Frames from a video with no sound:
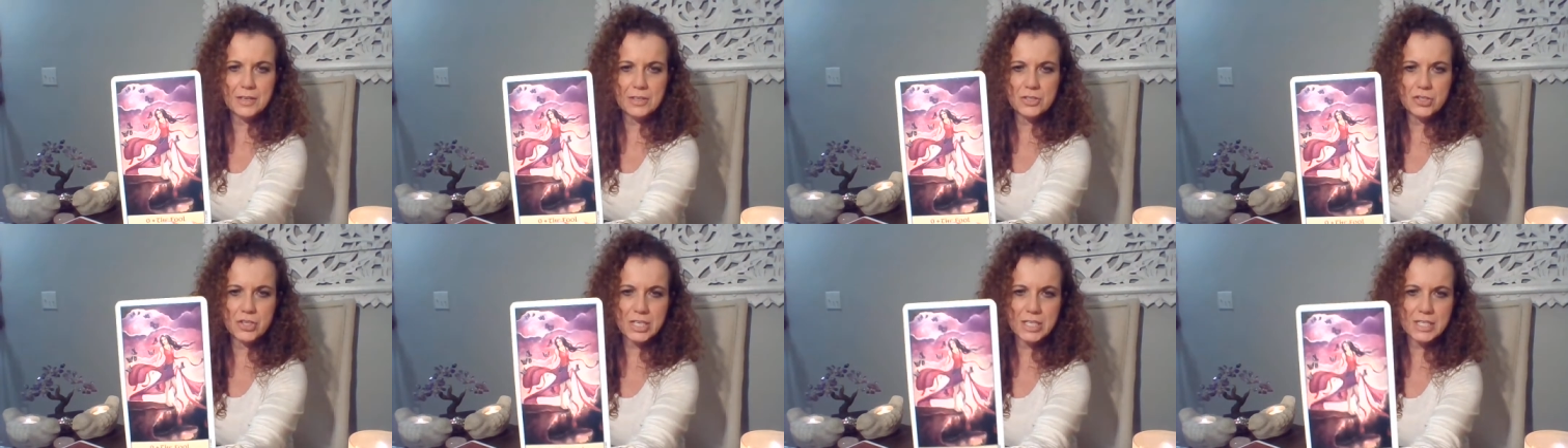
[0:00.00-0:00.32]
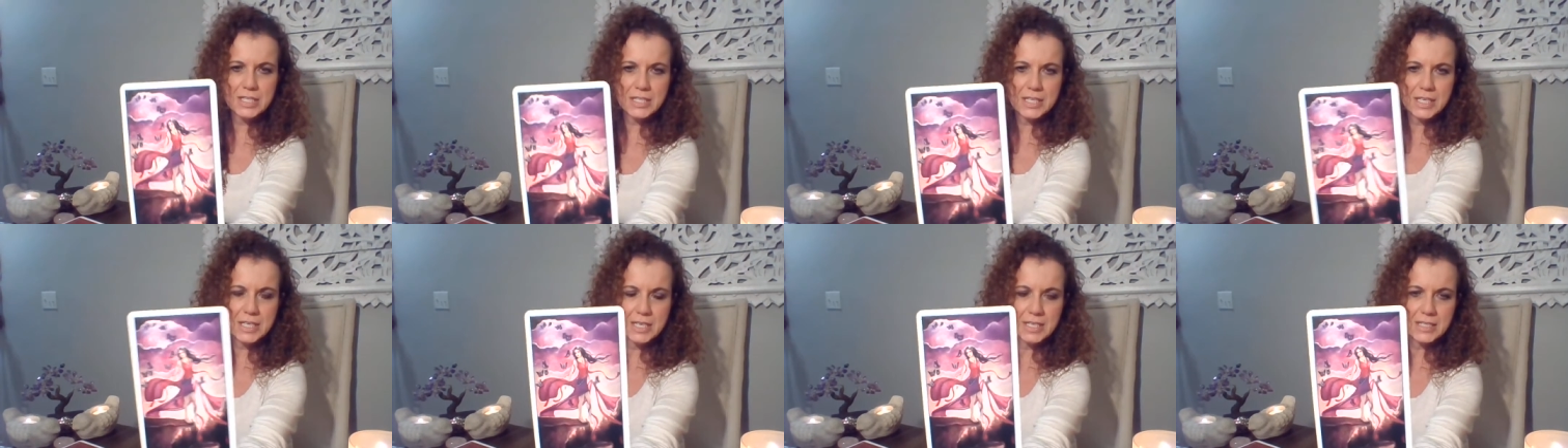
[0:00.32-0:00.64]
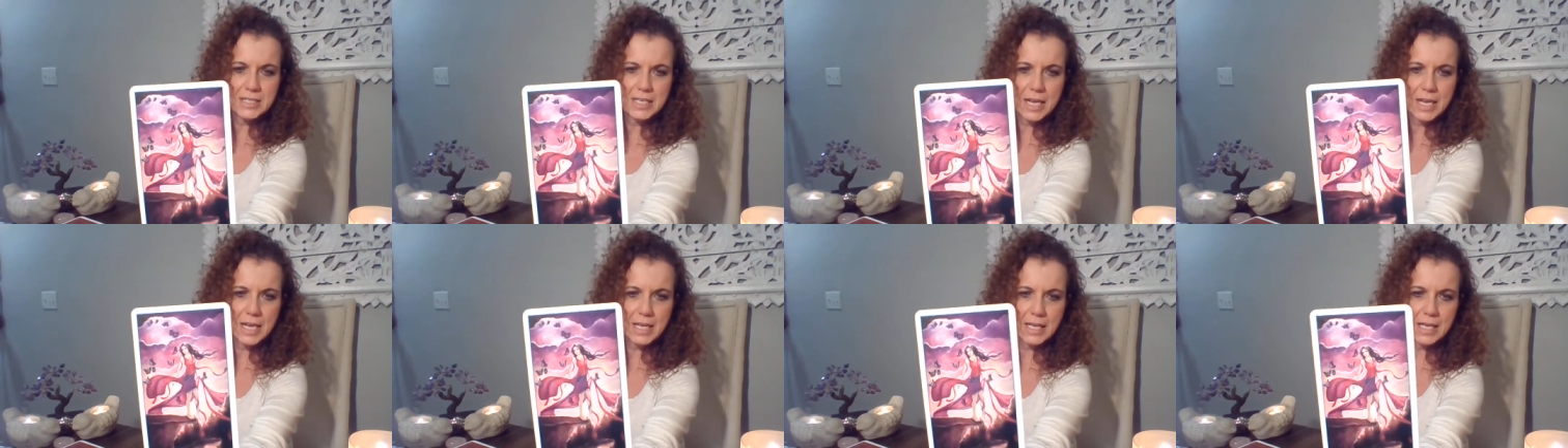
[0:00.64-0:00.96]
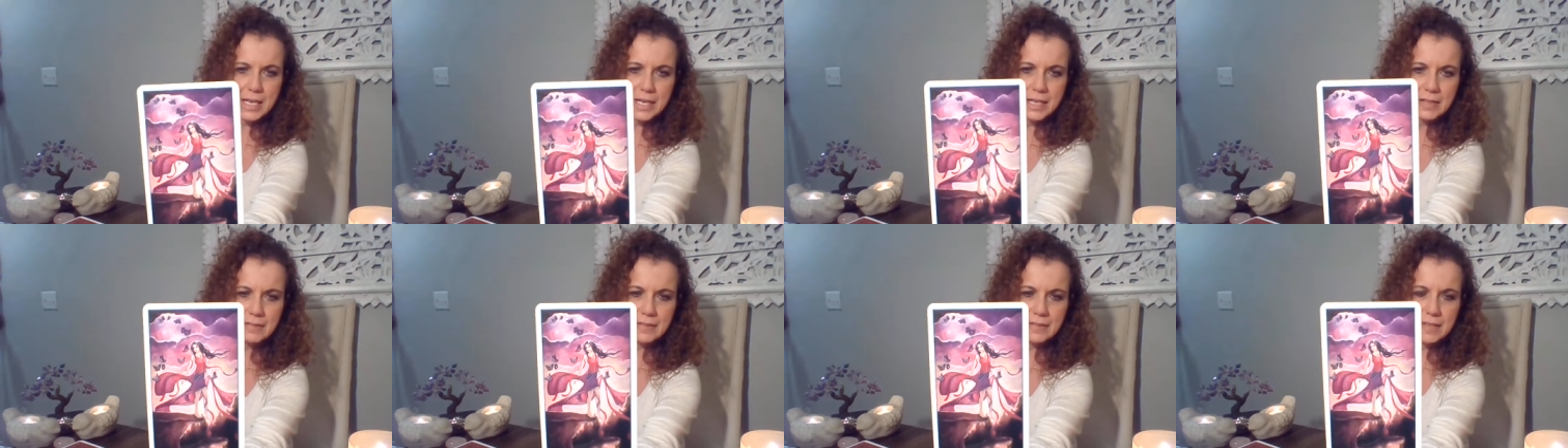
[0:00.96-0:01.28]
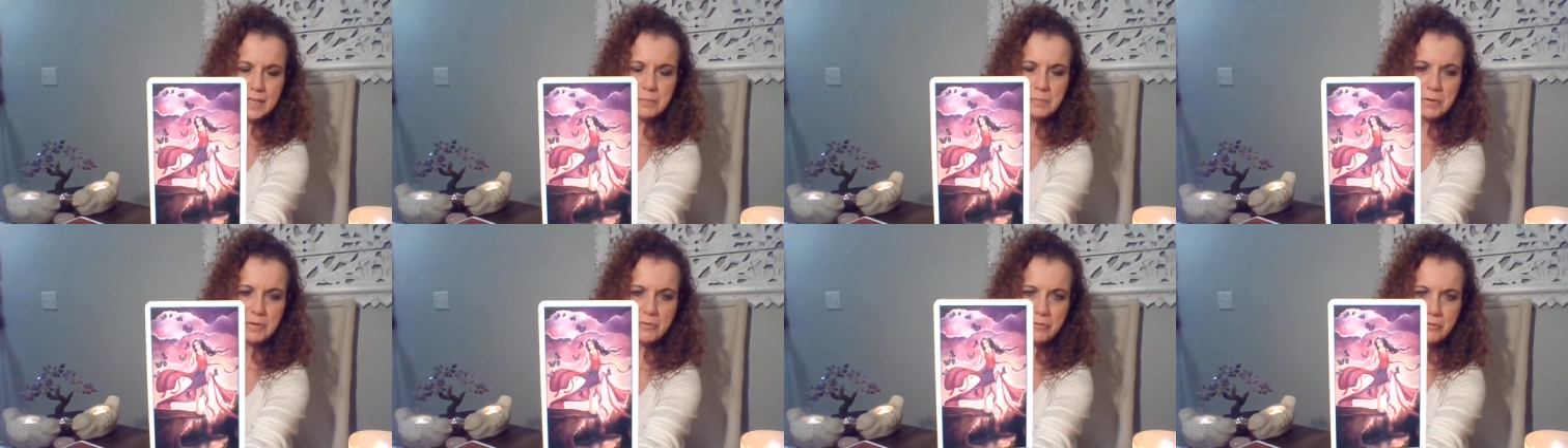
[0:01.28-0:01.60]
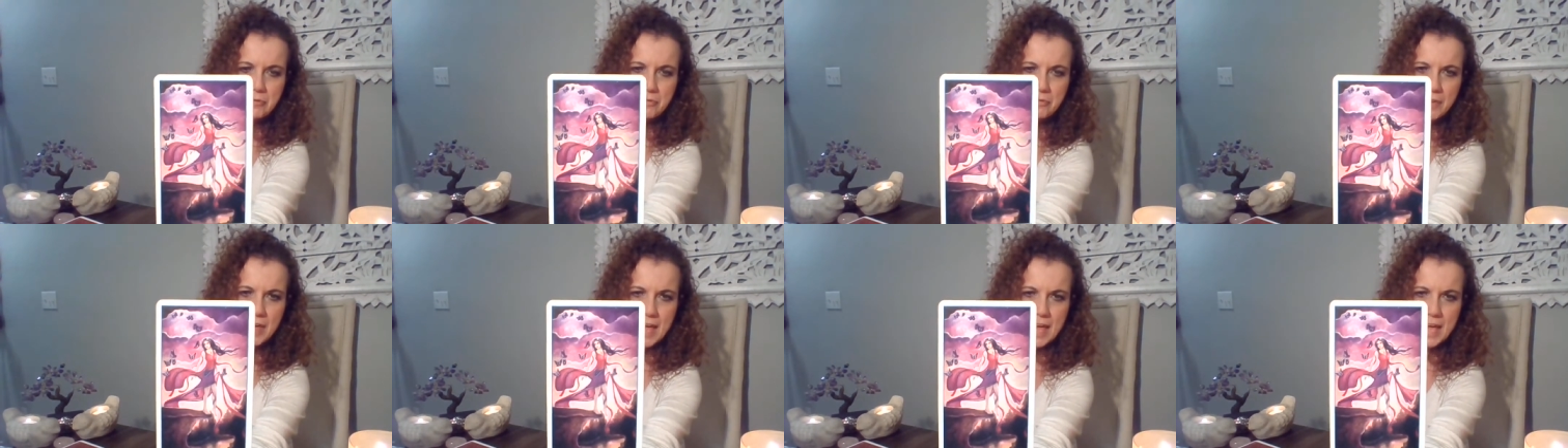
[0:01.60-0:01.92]
Trusting, taking a leap of
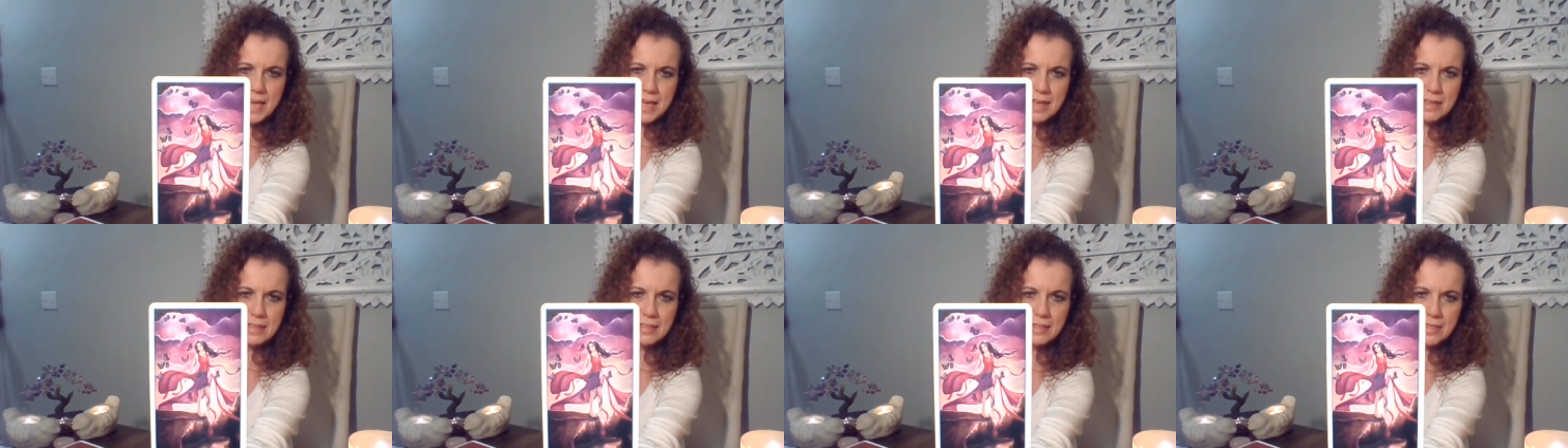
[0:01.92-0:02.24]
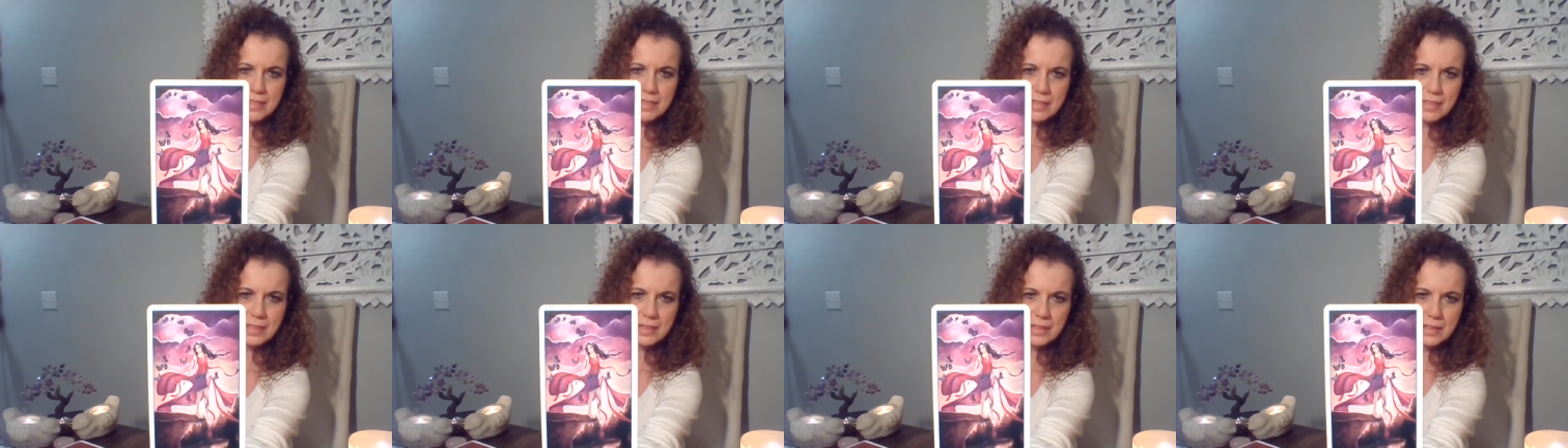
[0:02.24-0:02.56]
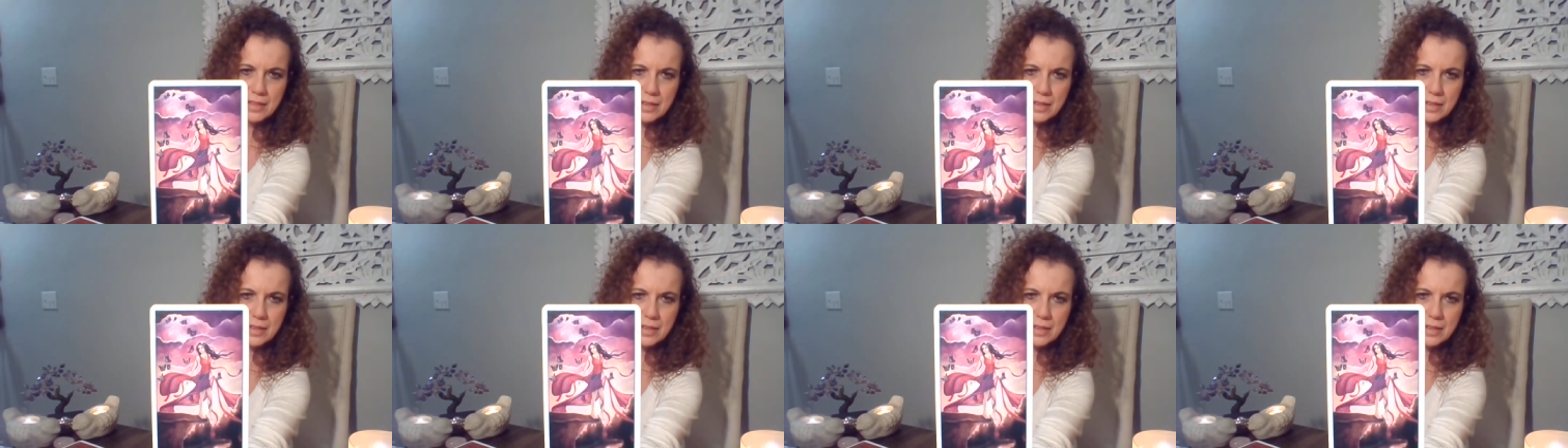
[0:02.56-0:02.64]
faith,